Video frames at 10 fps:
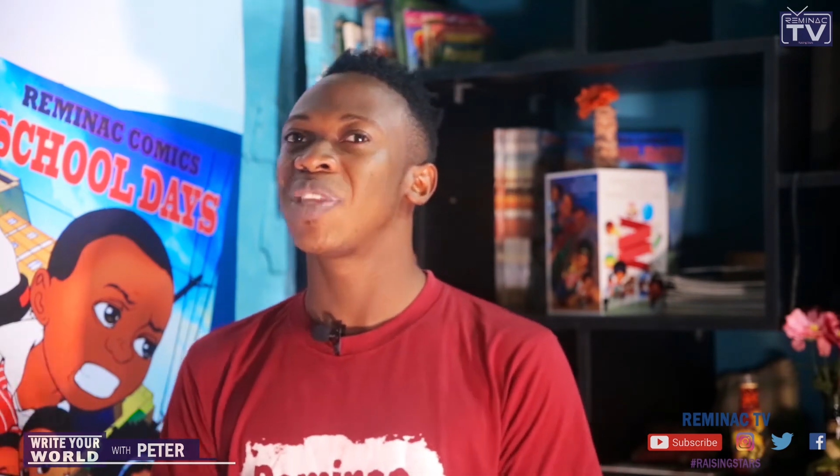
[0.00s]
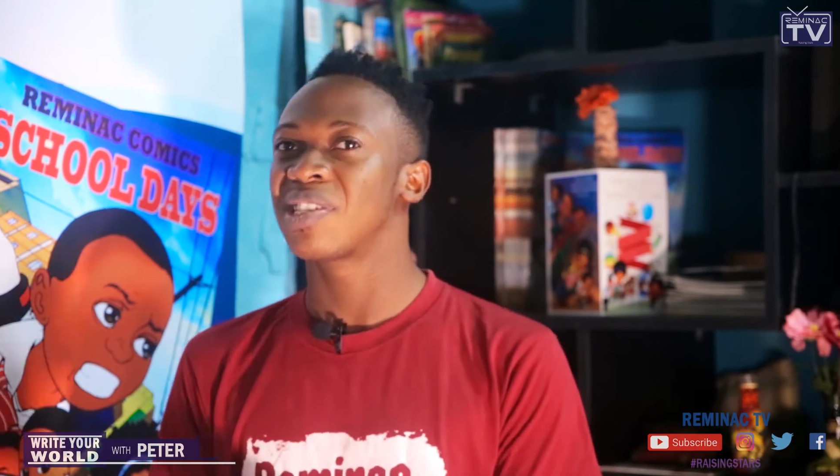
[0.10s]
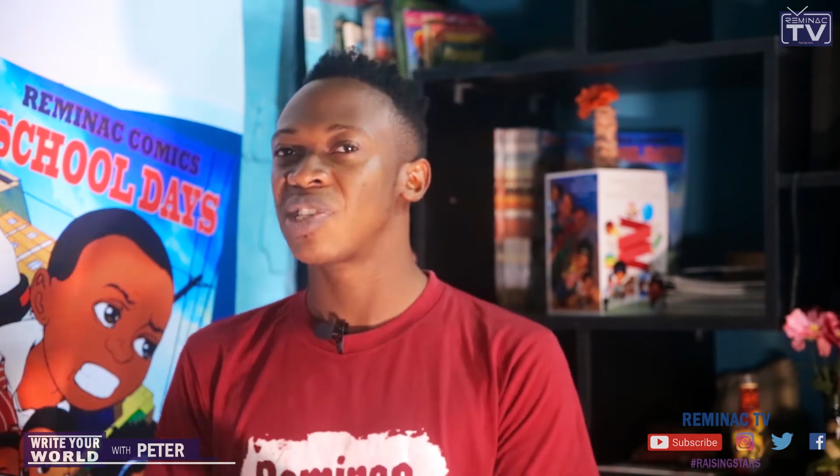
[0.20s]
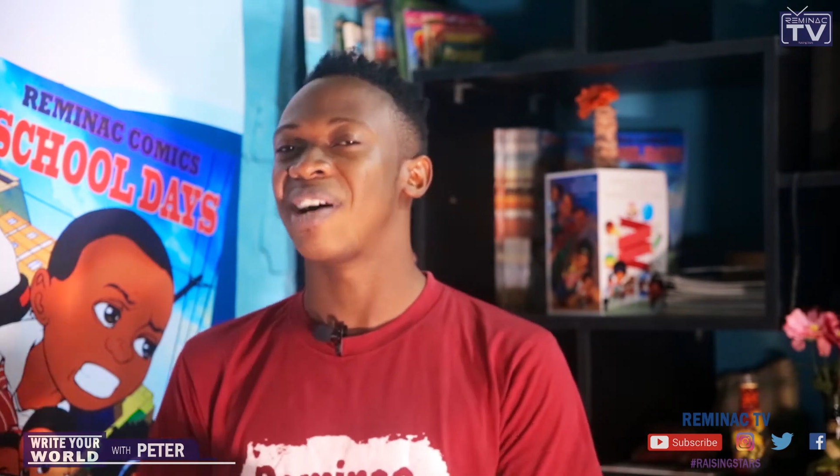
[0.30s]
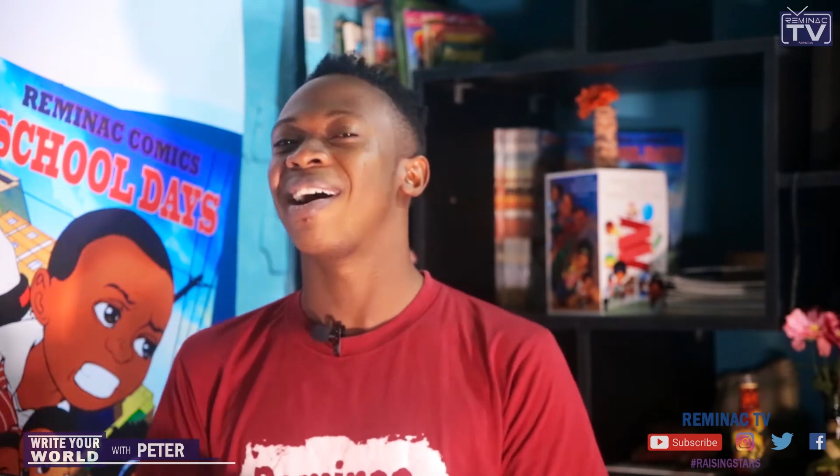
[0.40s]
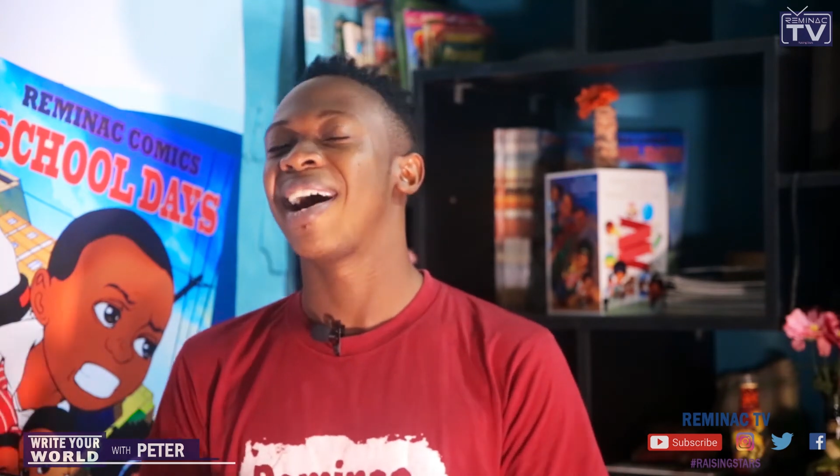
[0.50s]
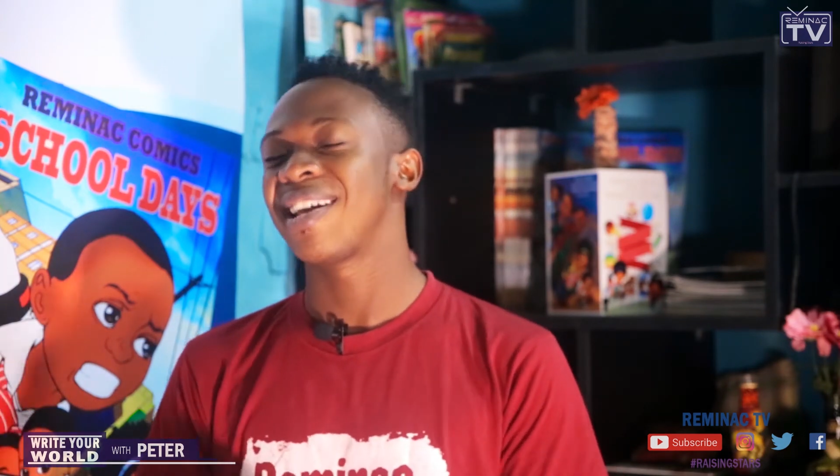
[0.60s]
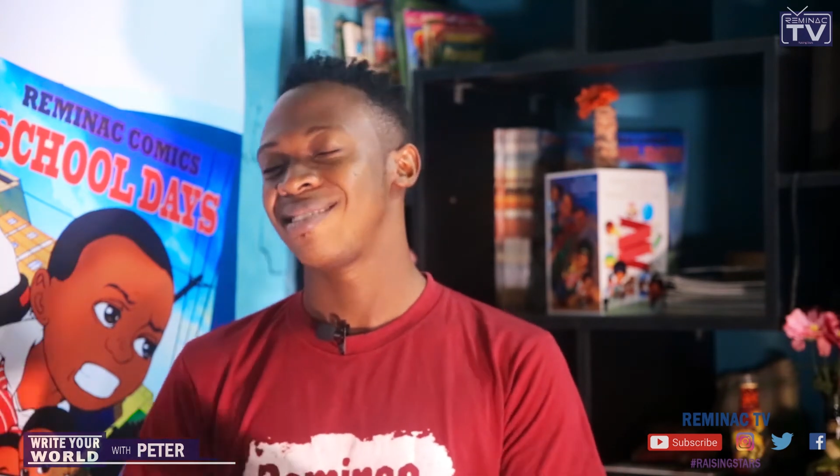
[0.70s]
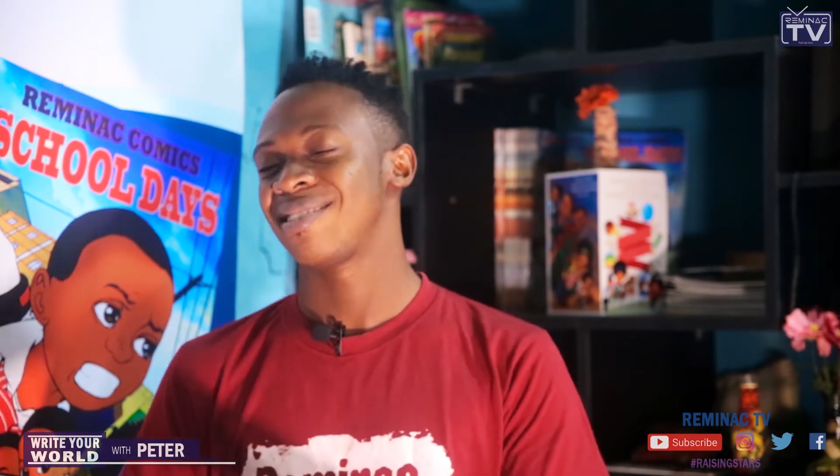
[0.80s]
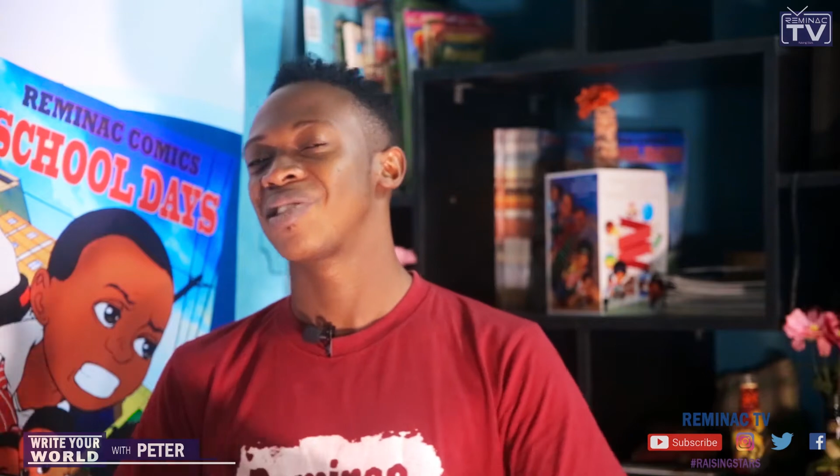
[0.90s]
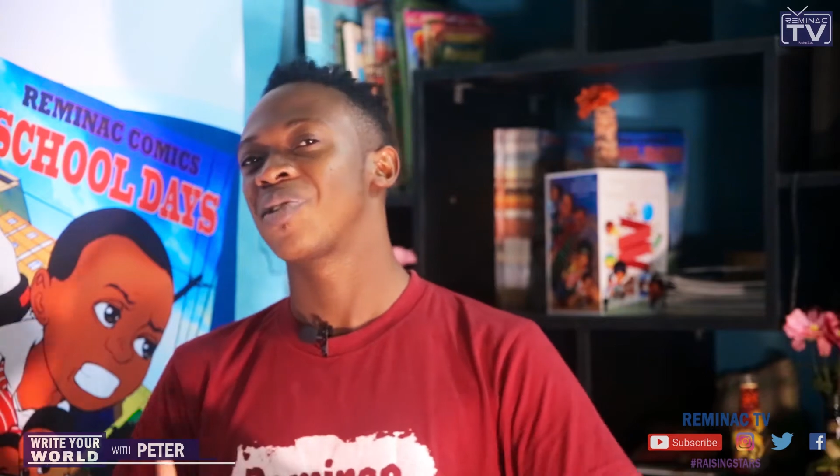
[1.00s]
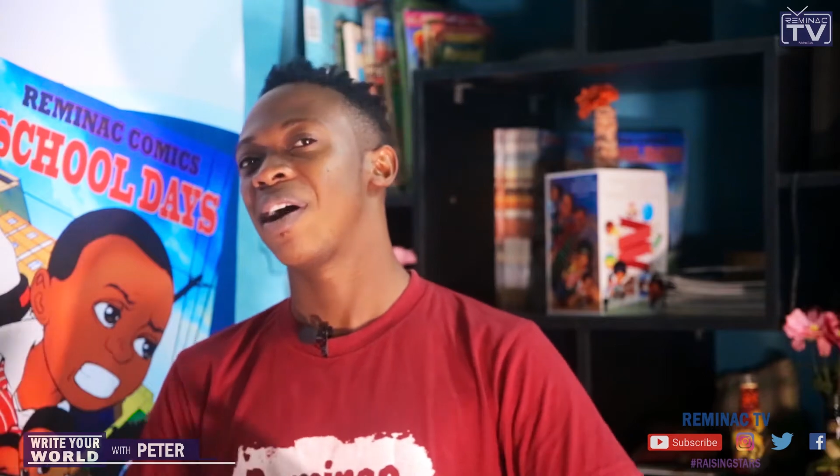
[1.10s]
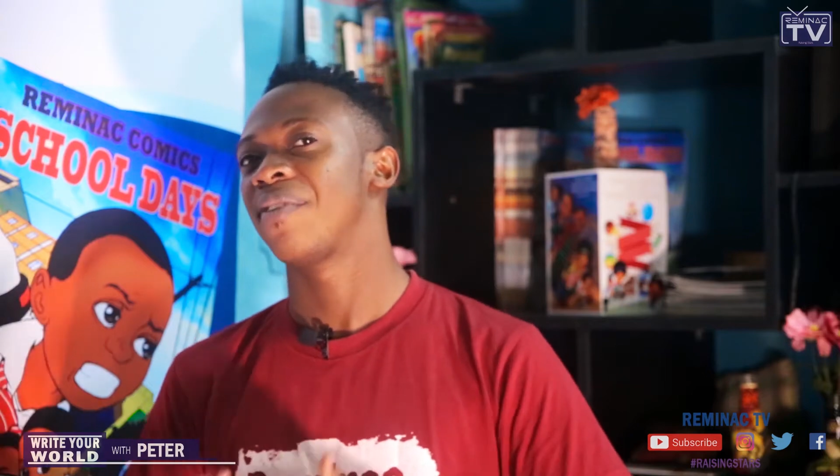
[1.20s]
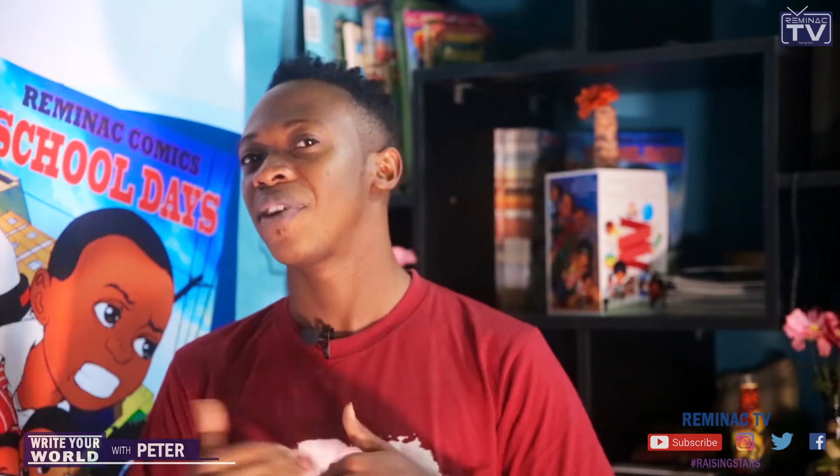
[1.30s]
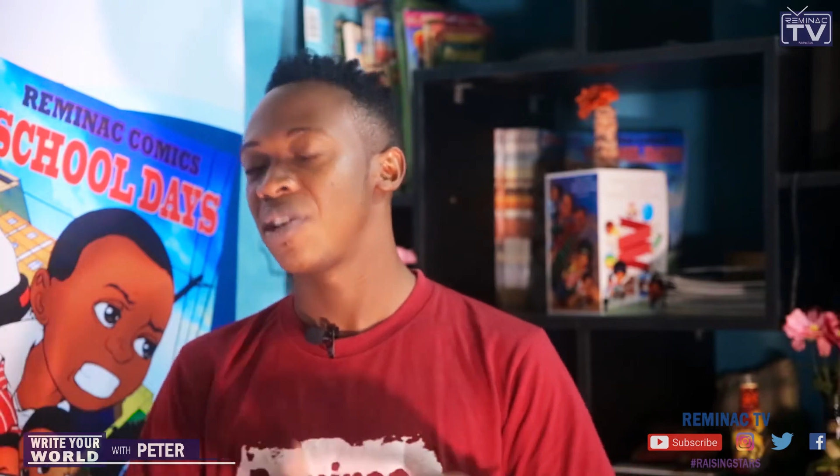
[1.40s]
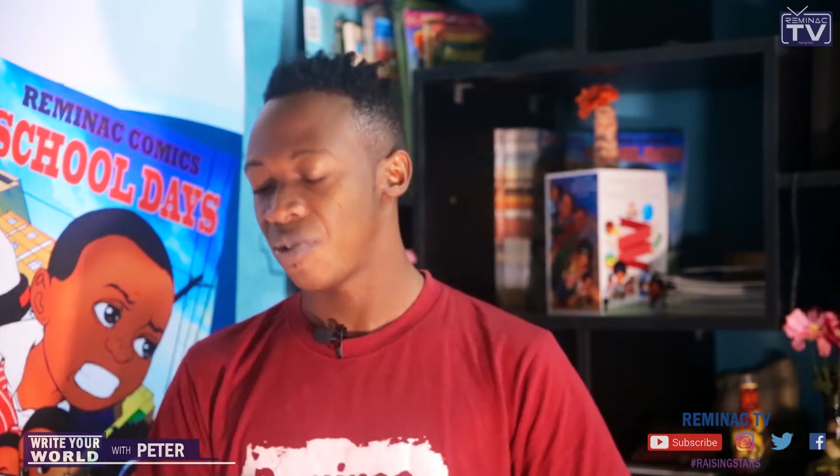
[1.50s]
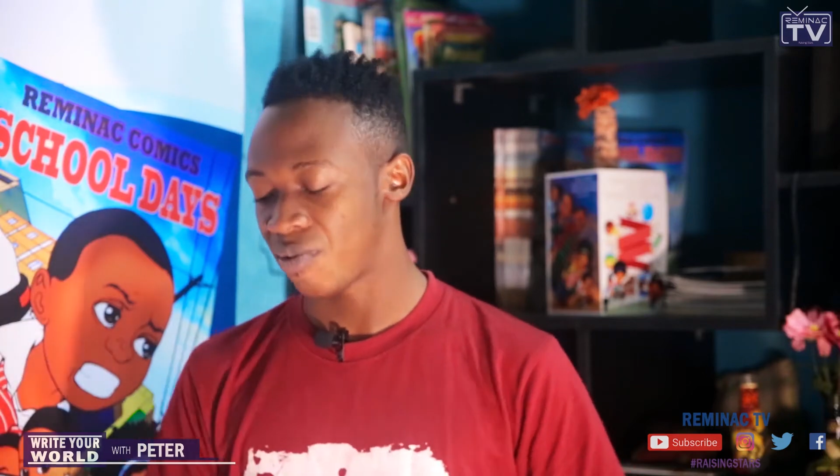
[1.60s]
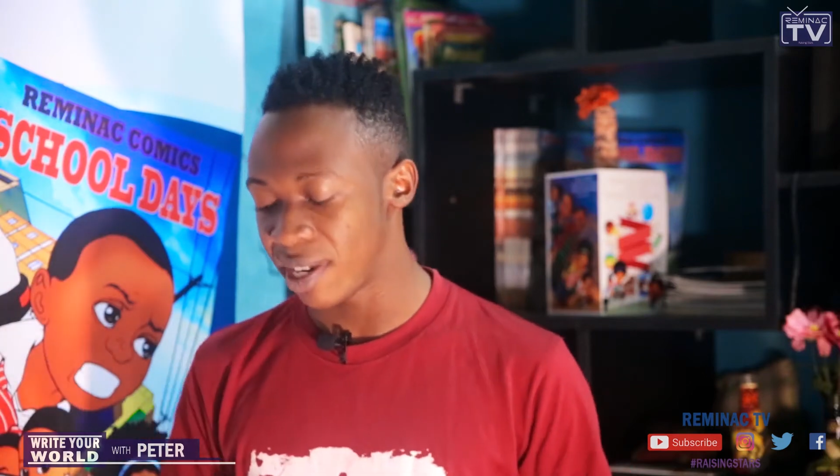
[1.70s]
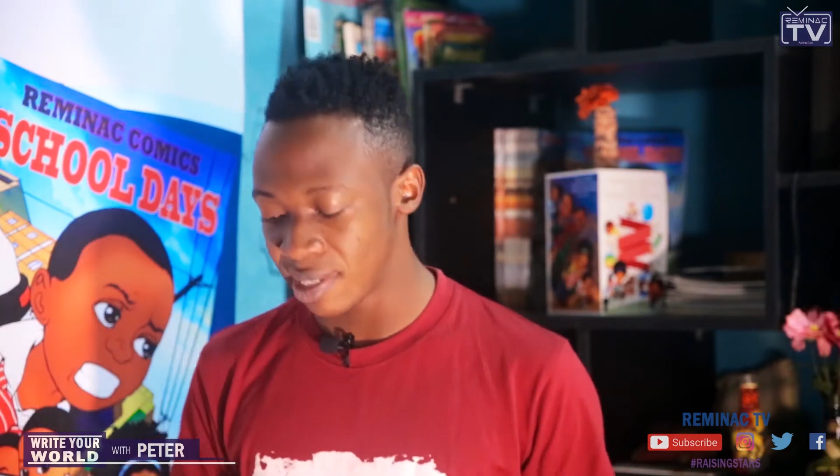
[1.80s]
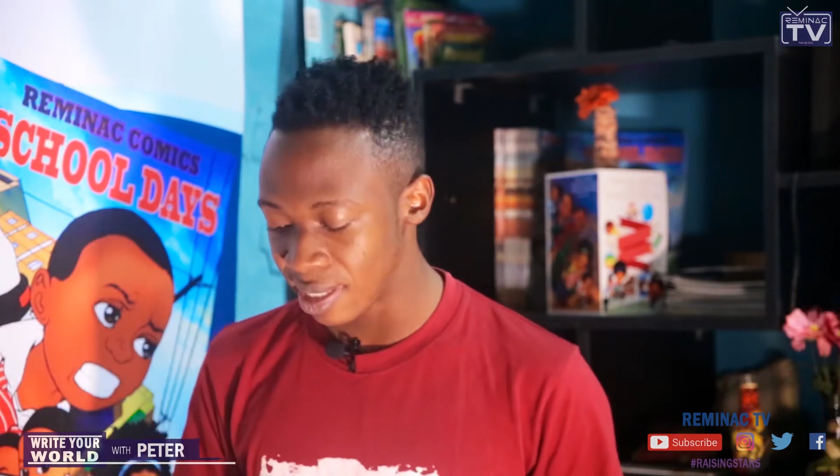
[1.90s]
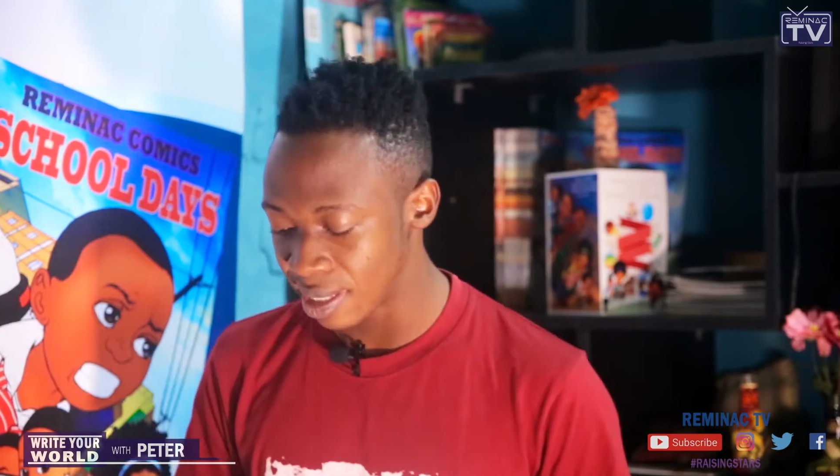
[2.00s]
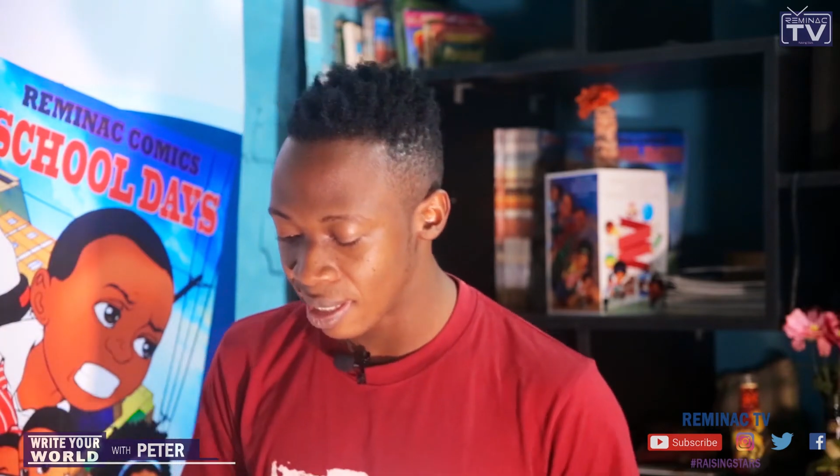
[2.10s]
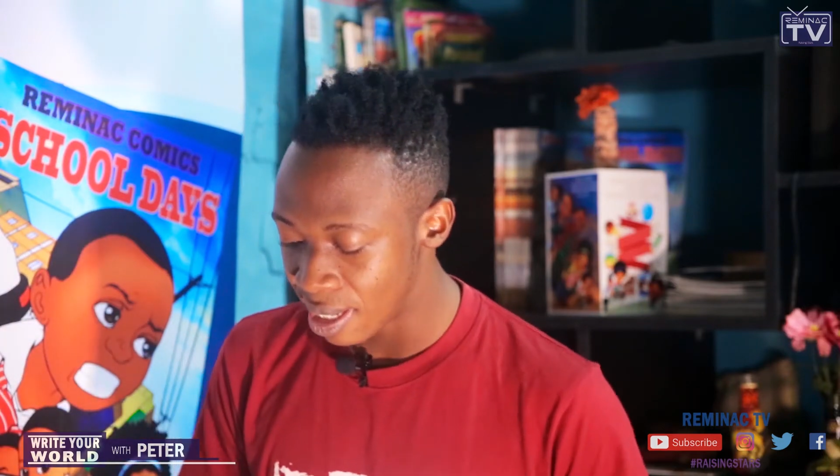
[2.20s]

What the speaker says: that's the idea that you have in your writing.